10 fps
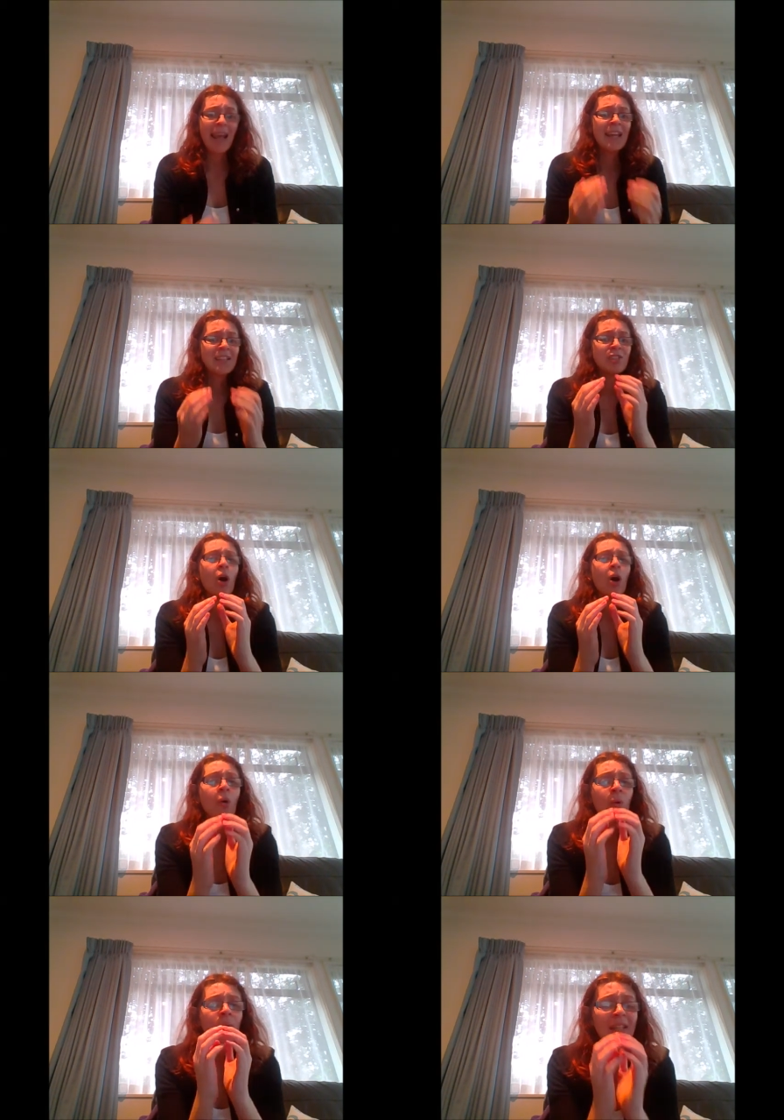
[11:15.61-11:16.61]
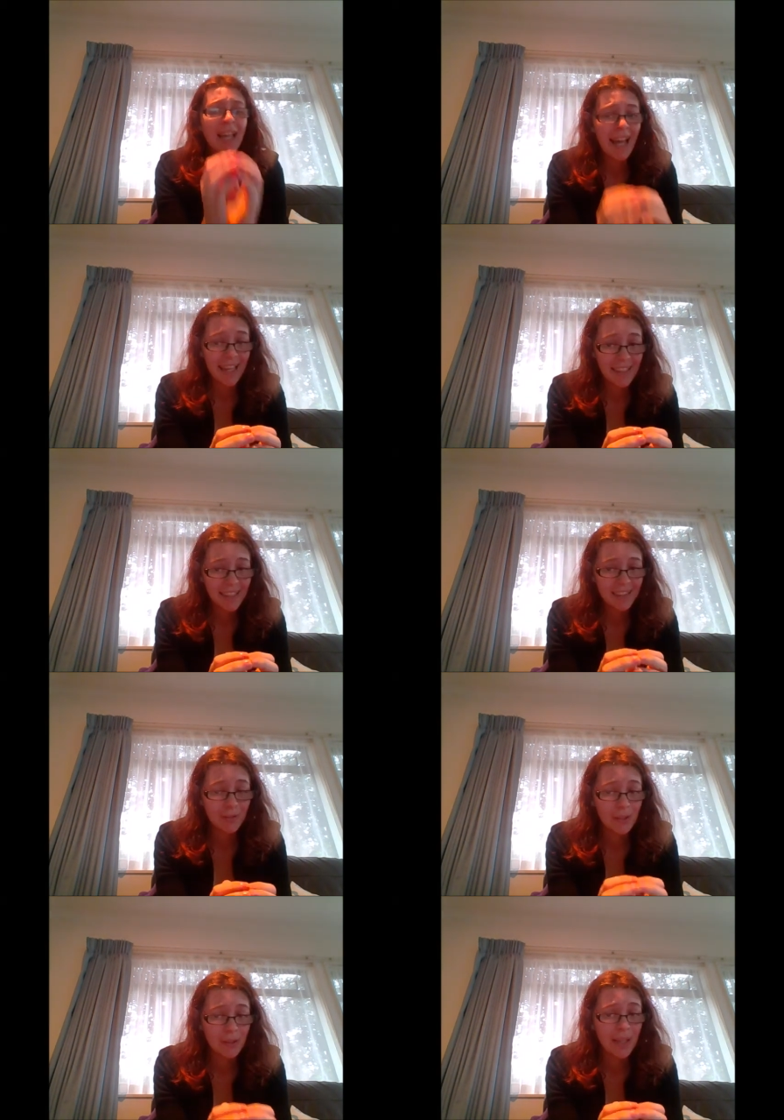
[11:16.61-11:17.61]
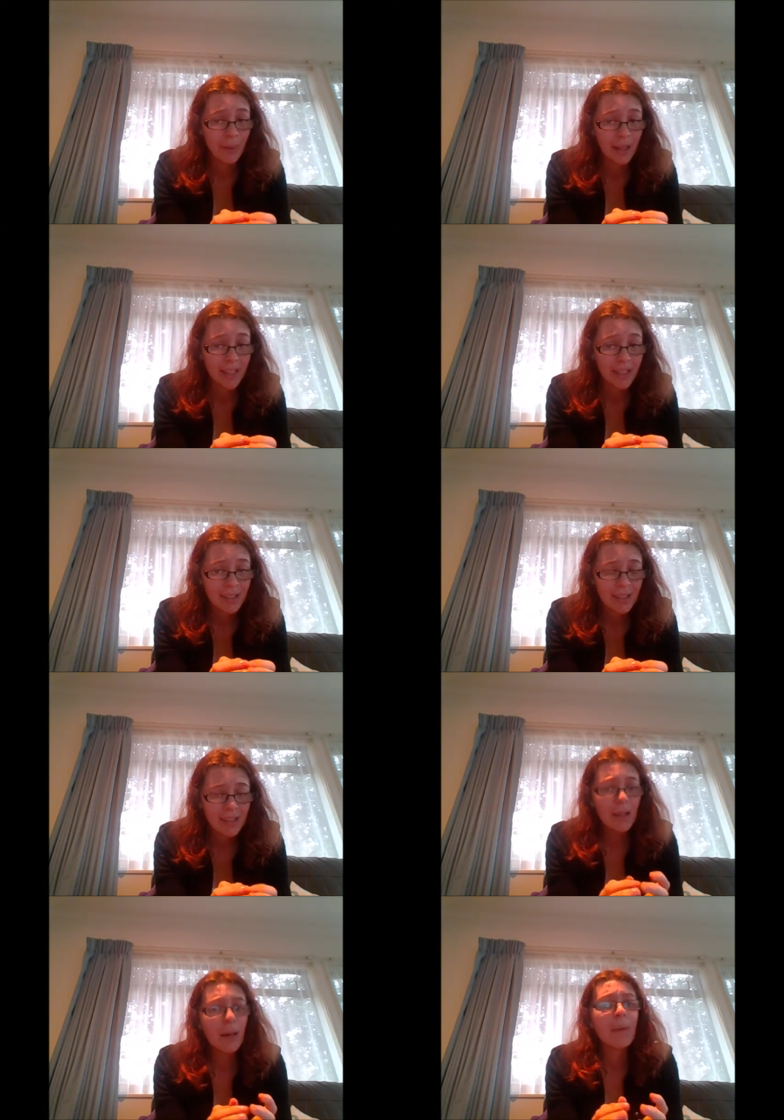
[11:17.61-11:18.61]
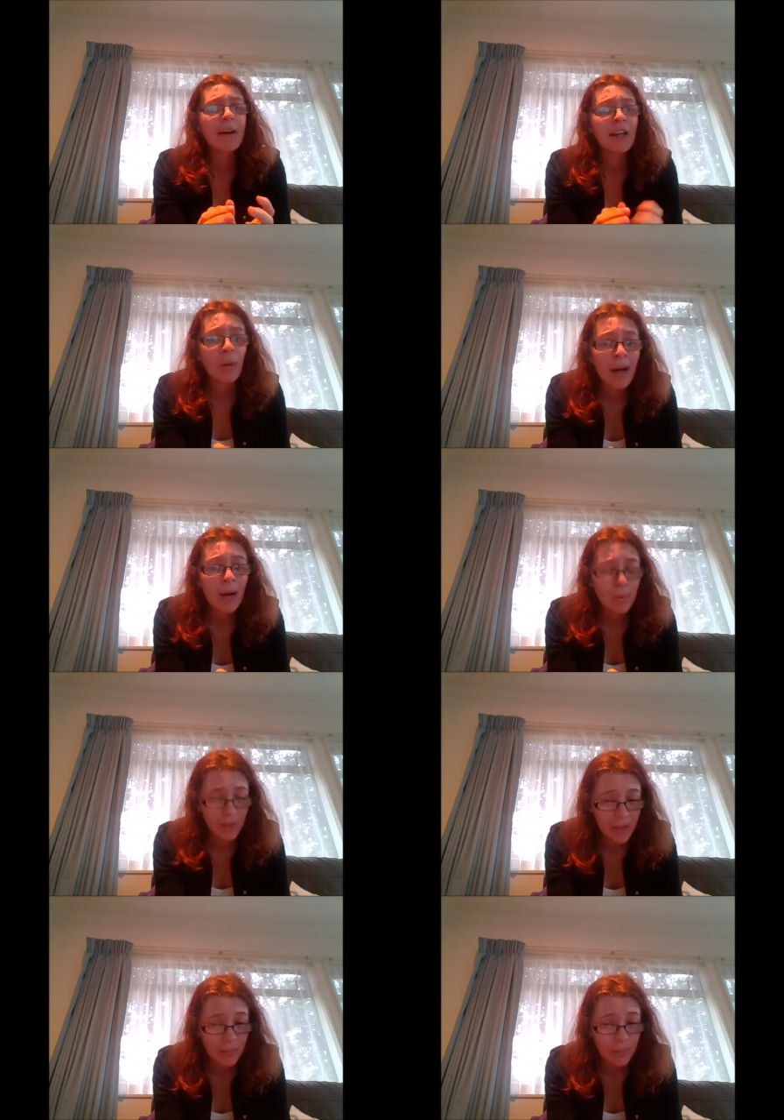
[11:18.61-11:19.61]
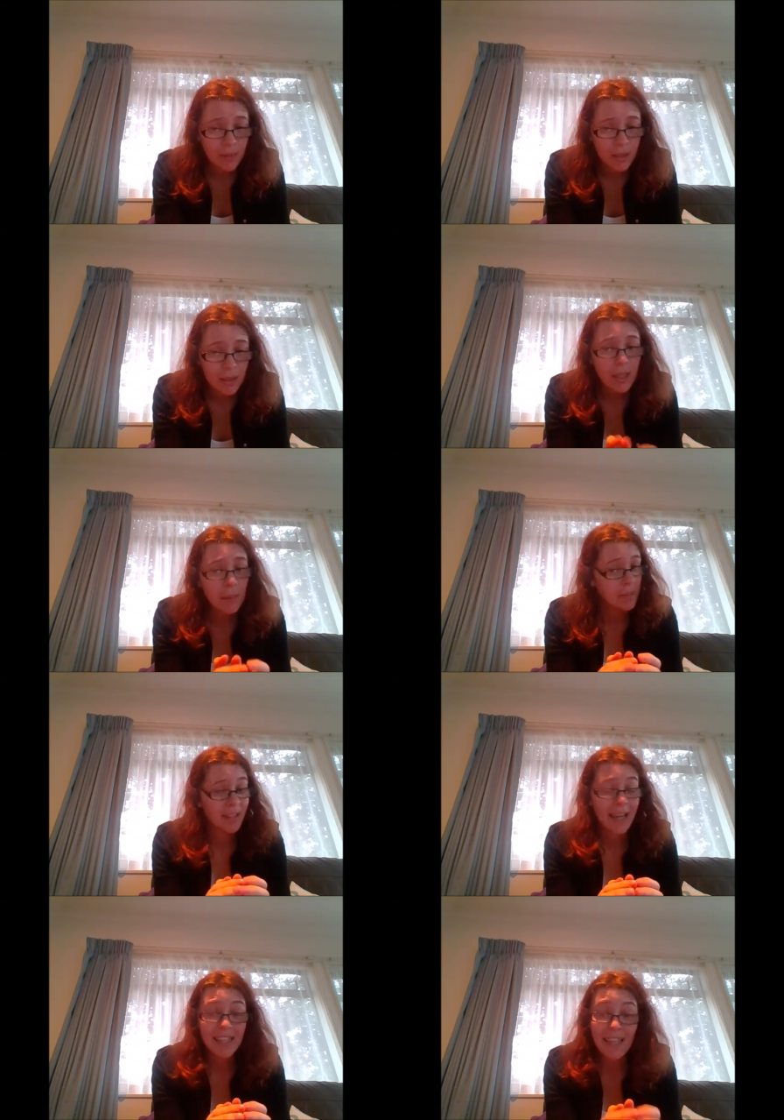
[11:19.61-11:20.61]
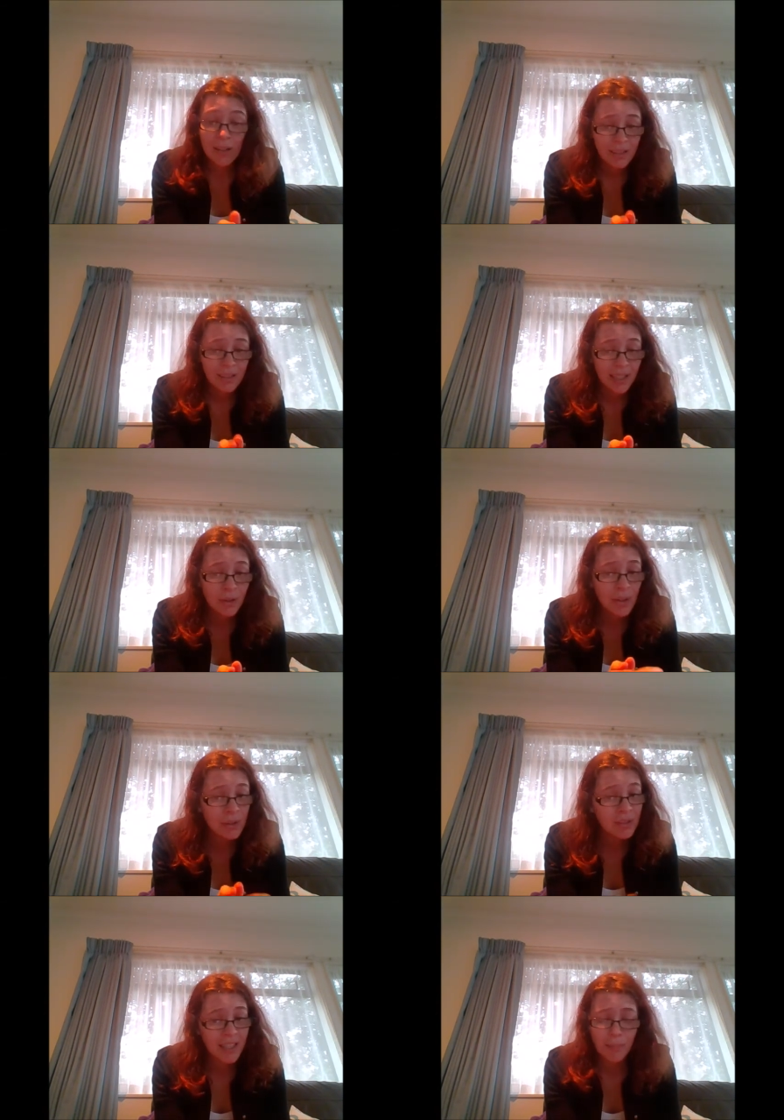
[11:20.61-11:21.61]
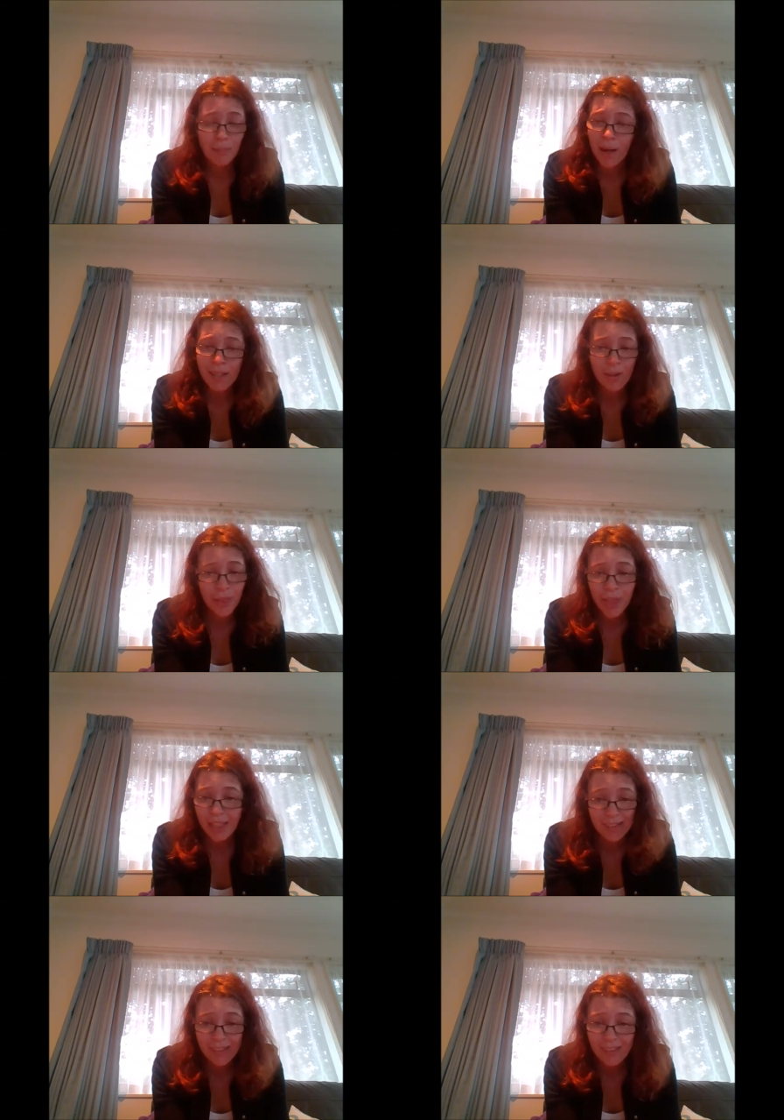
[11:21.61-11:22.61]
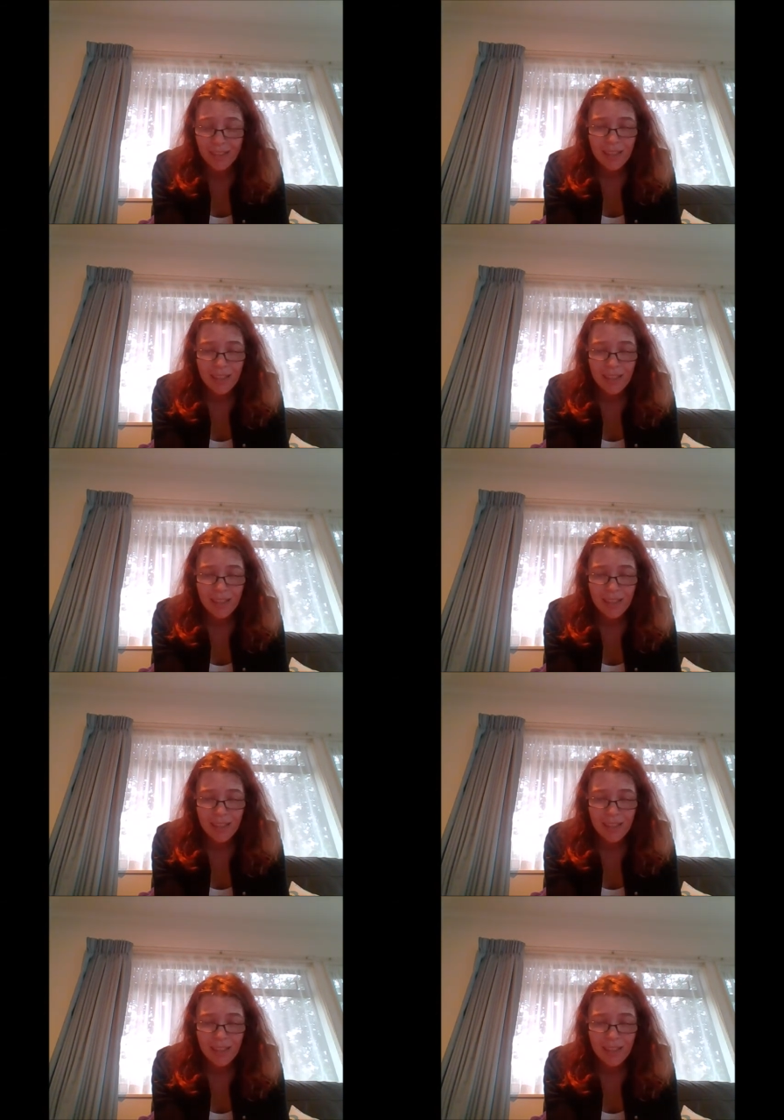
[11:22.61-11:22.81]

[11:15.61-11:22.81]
It is okay to feel that way. But go out with them. Because I guarantee you, they'll take your mind off things.